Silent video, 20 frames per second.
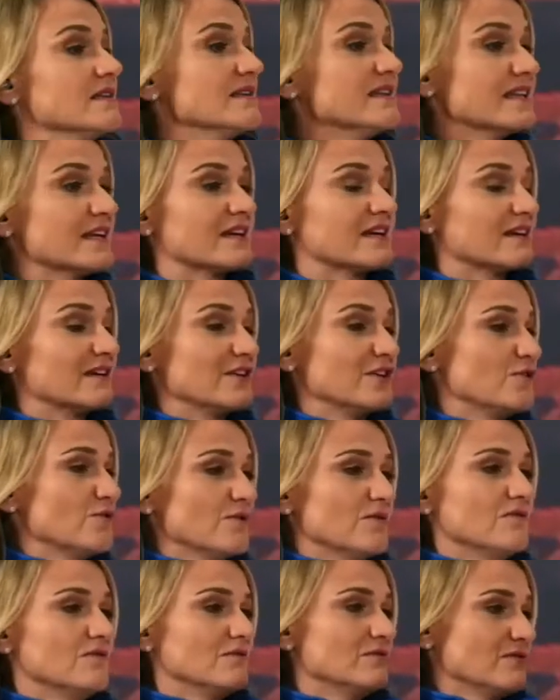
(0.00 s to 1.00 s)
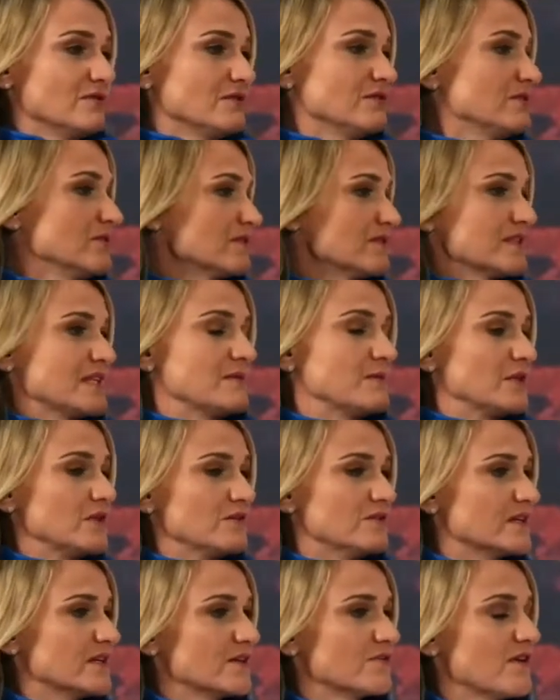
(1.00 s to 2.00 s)
Nick, your team
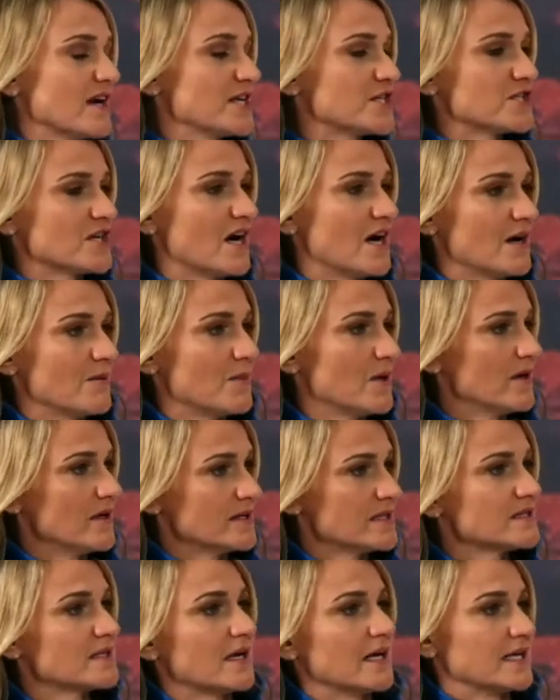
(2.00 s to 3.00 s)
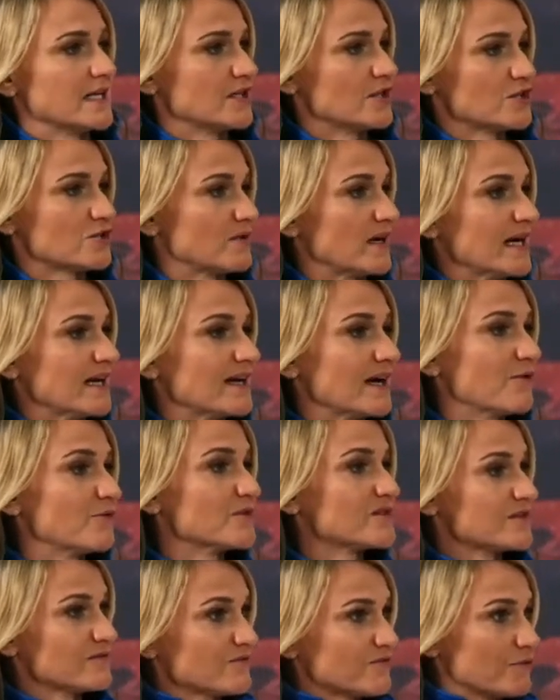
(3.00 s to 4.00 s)
and you did a great job on designing the training. I
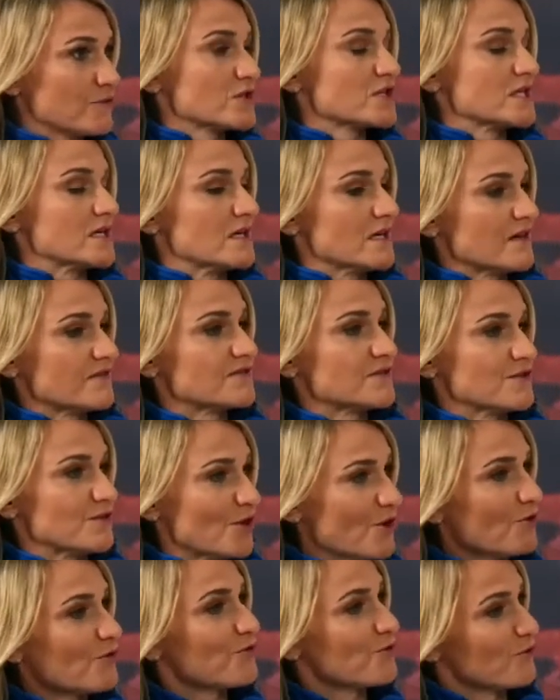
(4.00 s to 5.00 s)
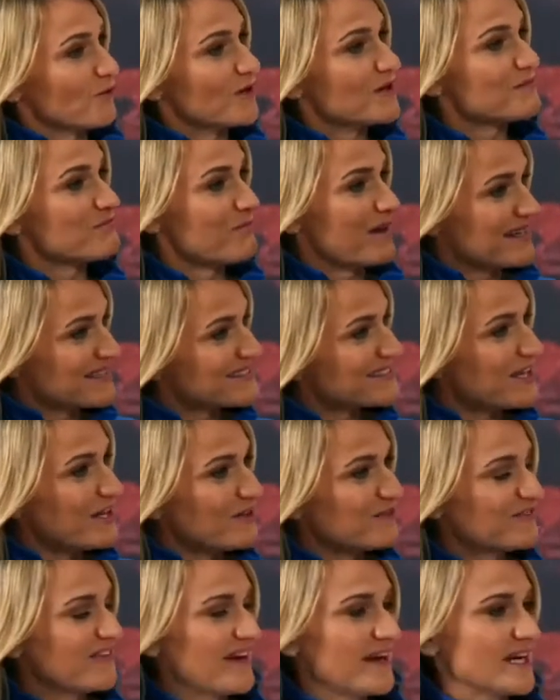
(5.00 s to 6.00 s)
was fortunate enough to go through it
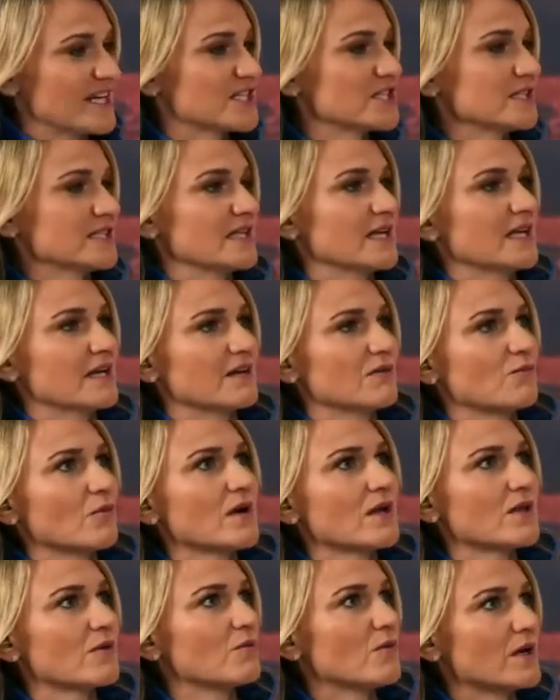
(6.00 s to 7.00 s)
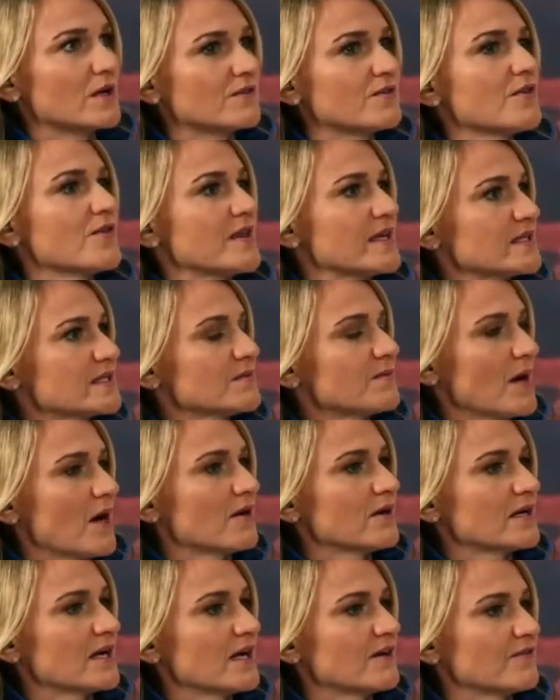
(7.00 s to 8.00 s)
myself, actually, and one of the wonderful things
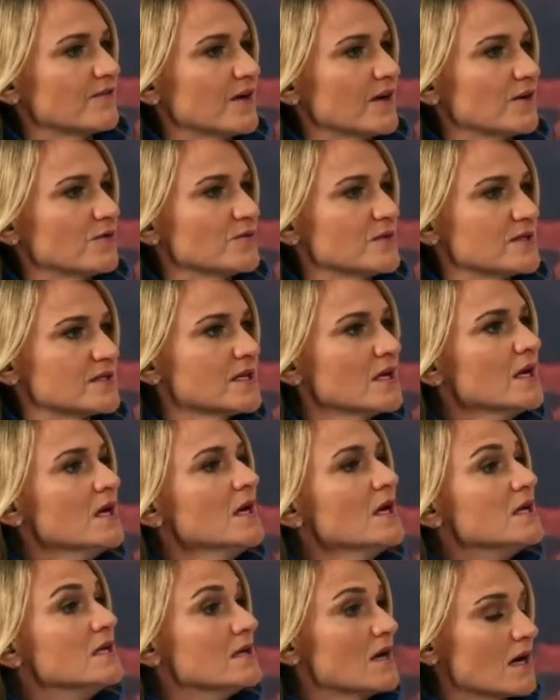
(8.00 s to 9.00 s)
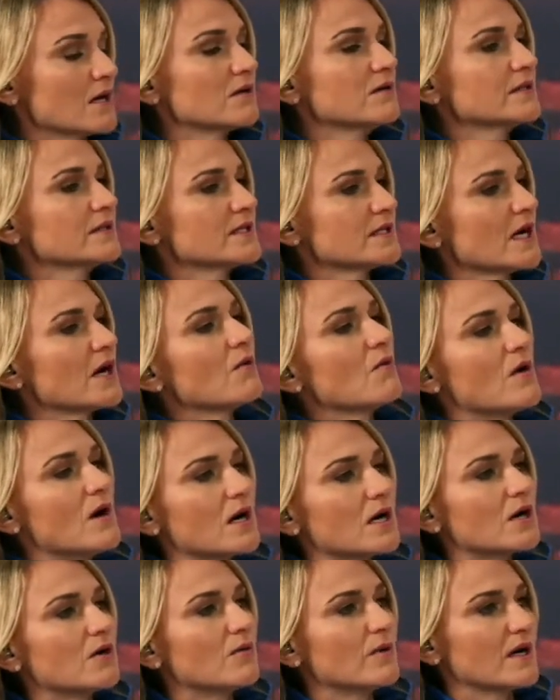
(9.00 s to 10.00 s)
about it I found was not only did I
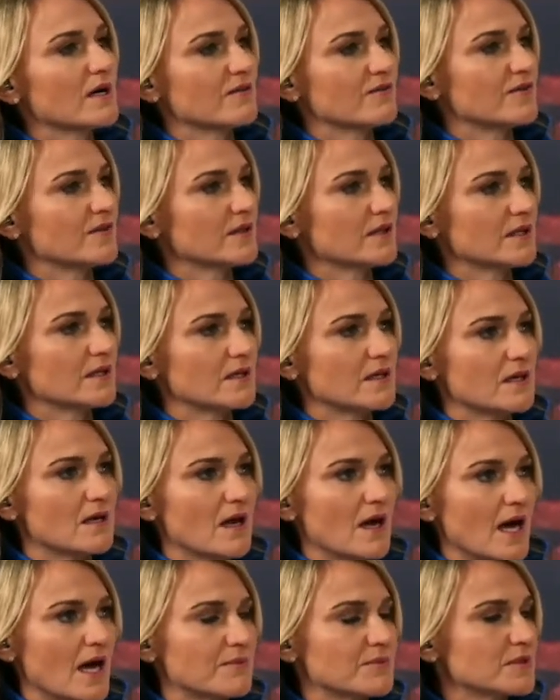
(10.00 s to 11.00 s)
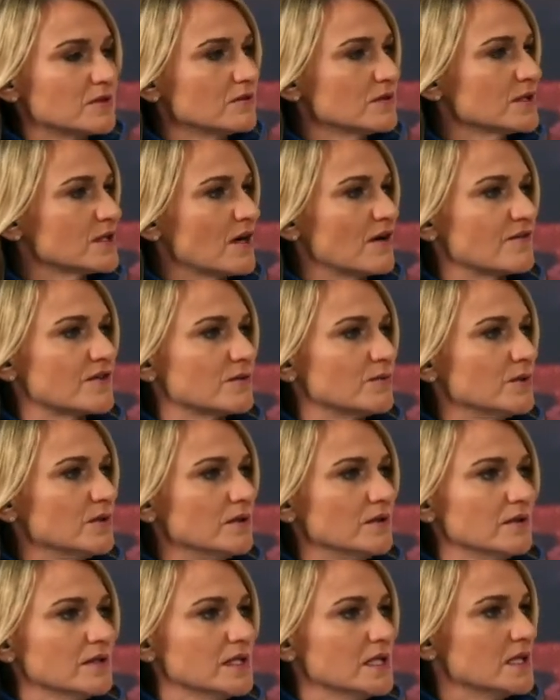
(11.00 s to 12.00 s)
walk away feeling absolutely
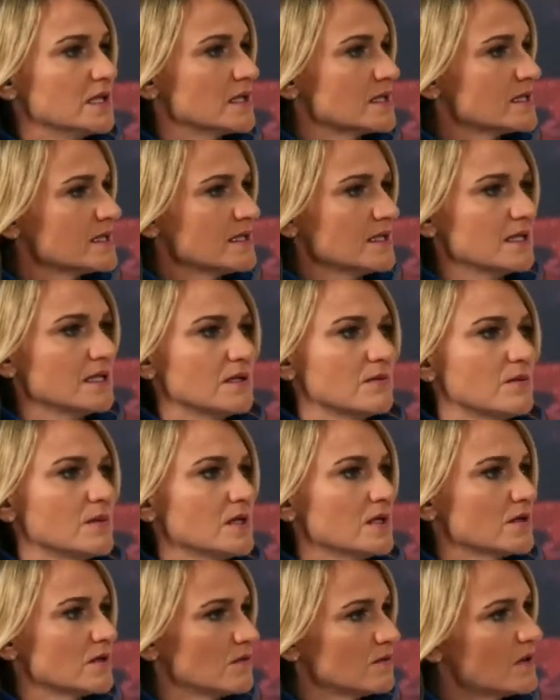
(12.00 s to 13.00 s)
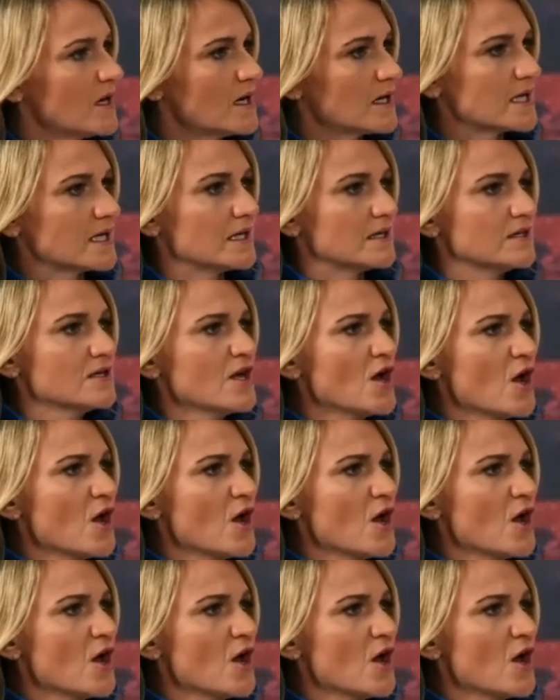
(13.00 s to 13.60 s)
comfortable in the team, in the rocket,